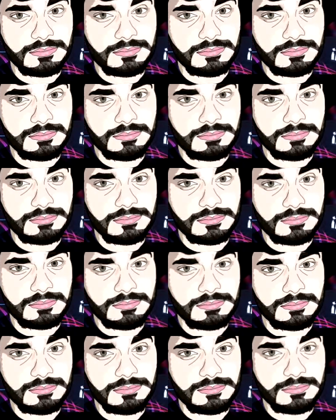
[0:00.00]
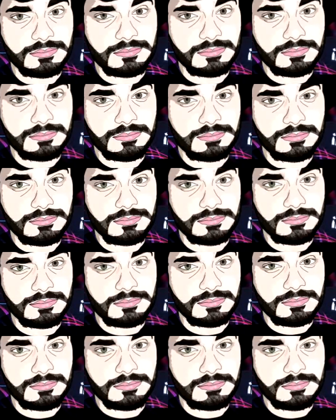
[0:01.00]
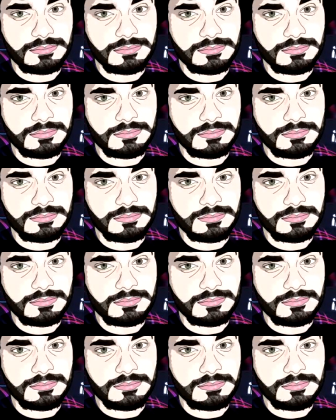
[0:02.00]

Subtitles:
(no one is talking)